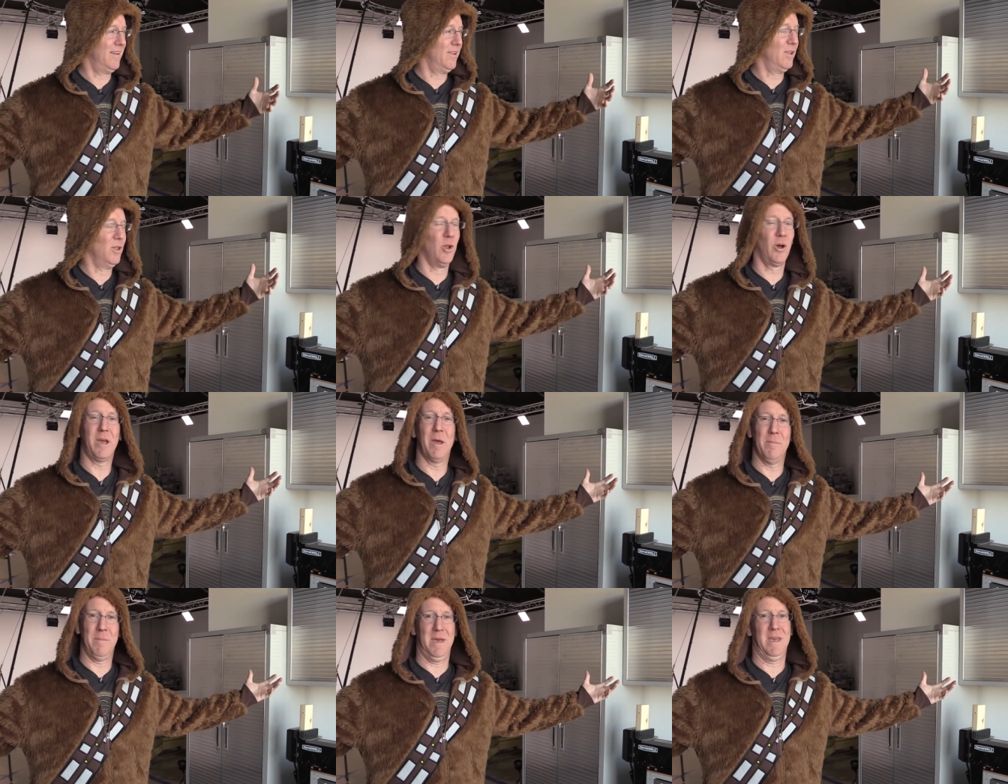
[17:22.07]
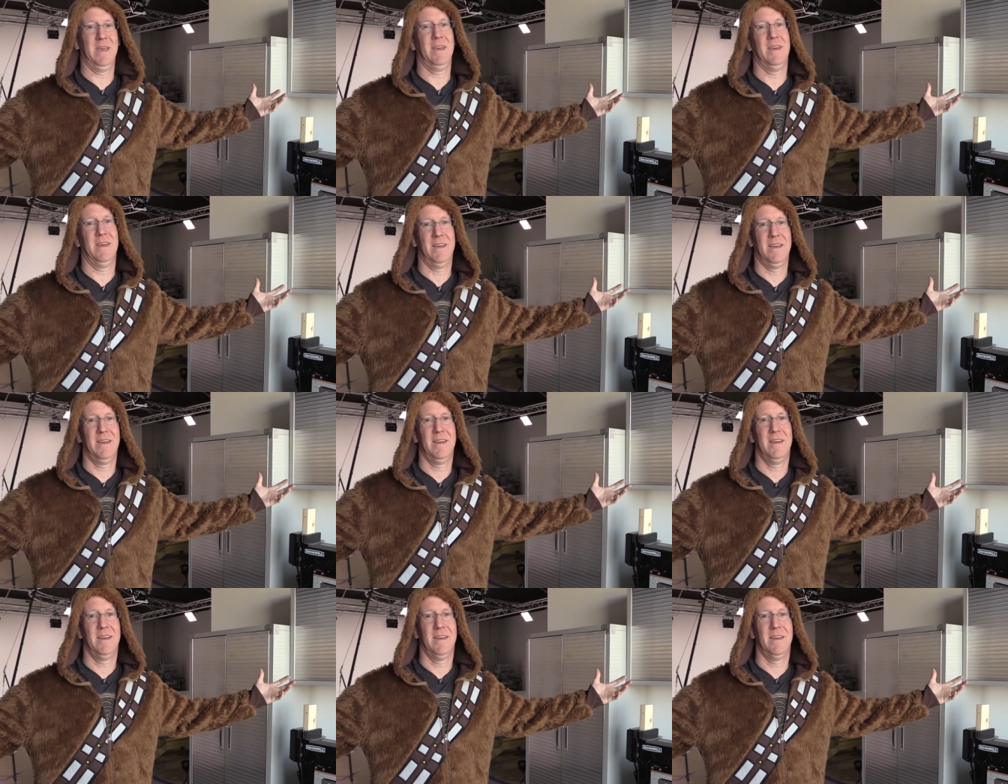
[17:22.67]
Look at me.
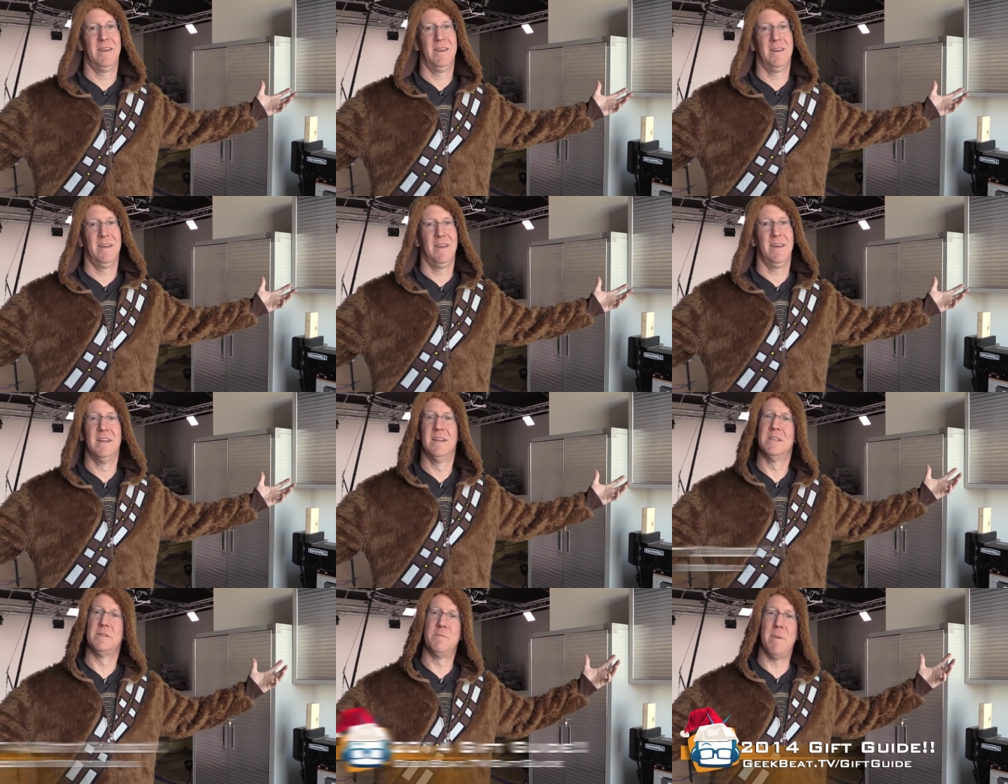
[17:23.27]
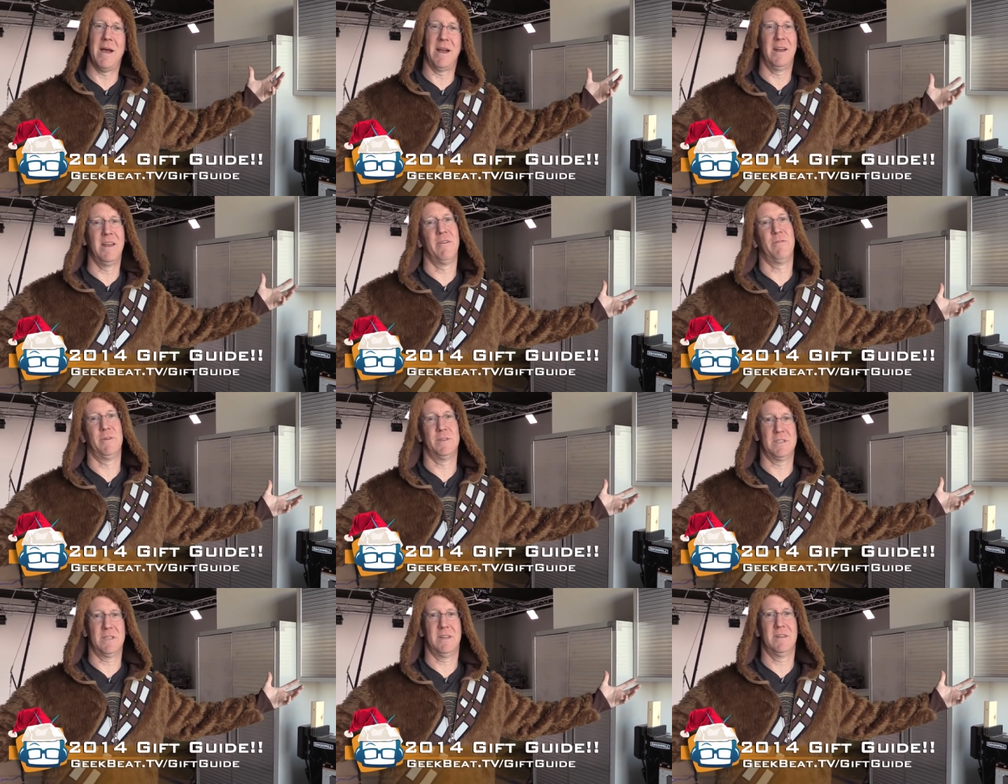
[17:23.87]
It is
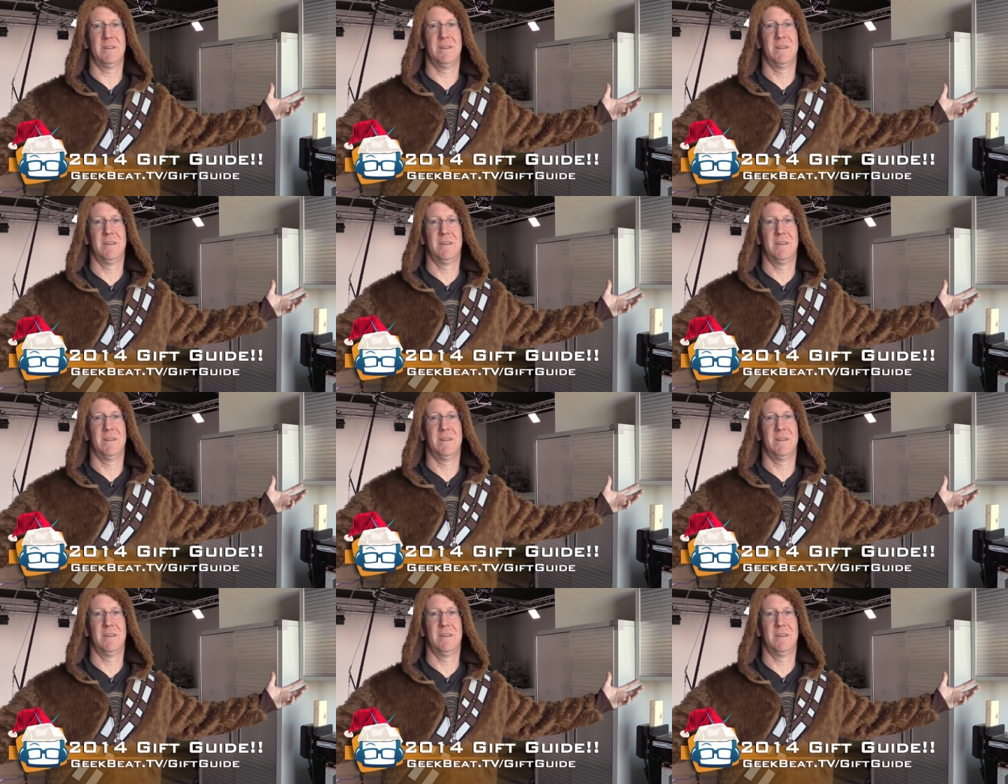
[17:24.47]
magnificent.